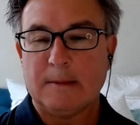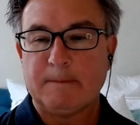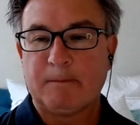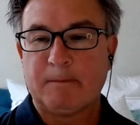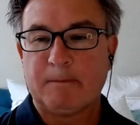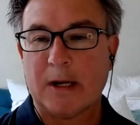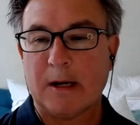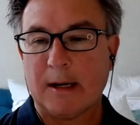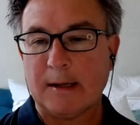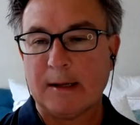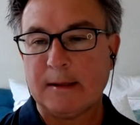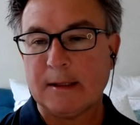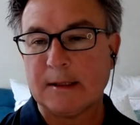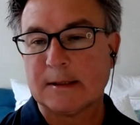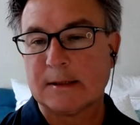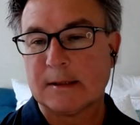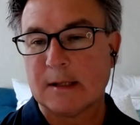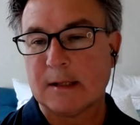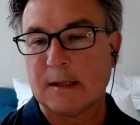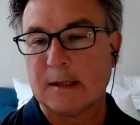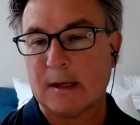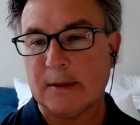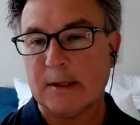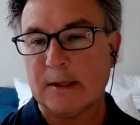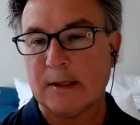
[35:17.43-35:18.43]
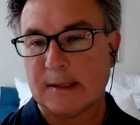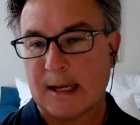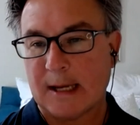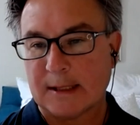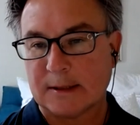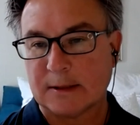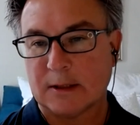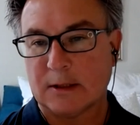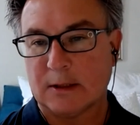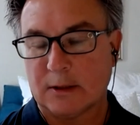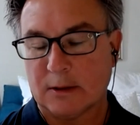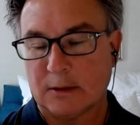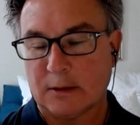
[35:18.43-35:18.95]
And I think some of this
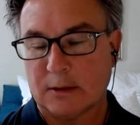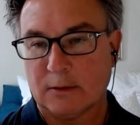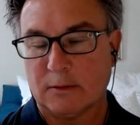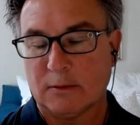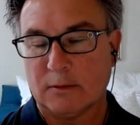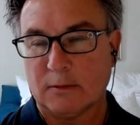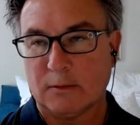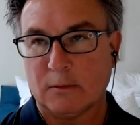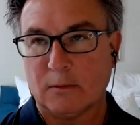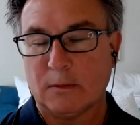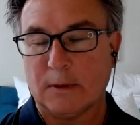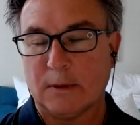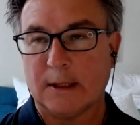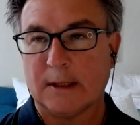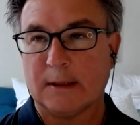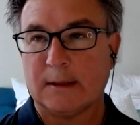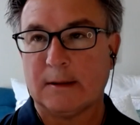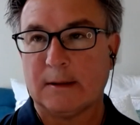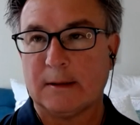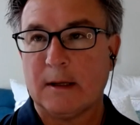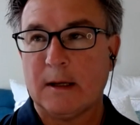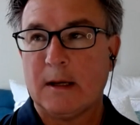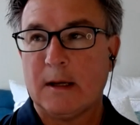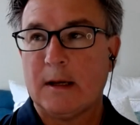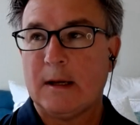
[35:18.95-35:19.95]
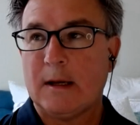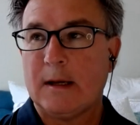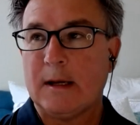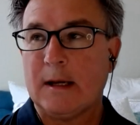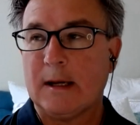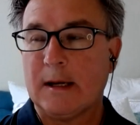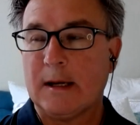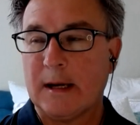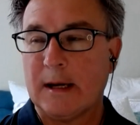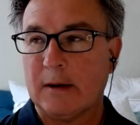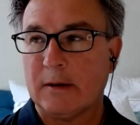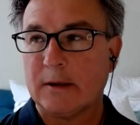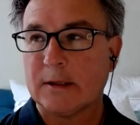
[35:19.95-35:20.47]
has to do with,
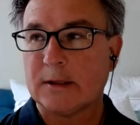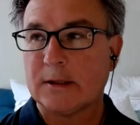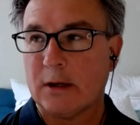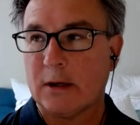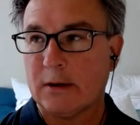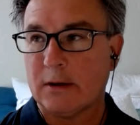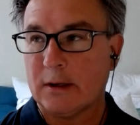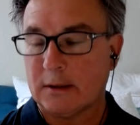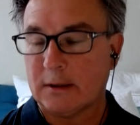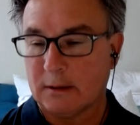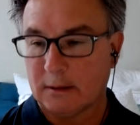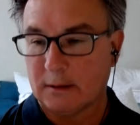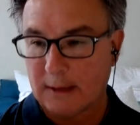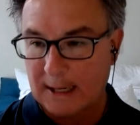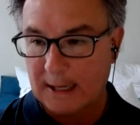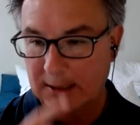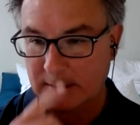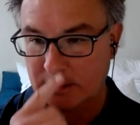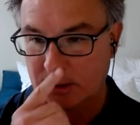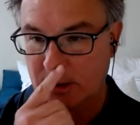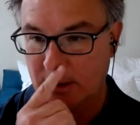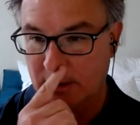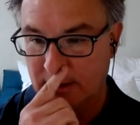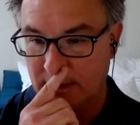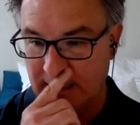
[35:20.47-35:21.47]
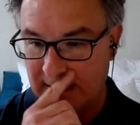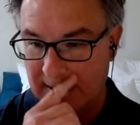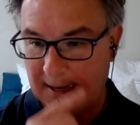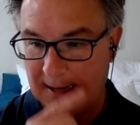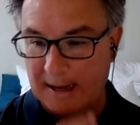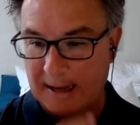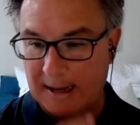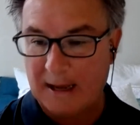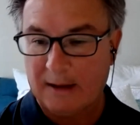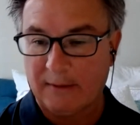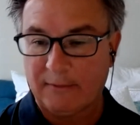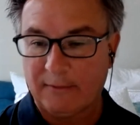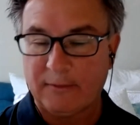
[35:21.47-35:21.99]
in Arizona in the last year and a
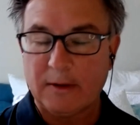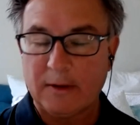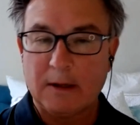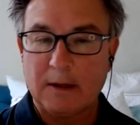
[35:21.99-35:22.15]
half,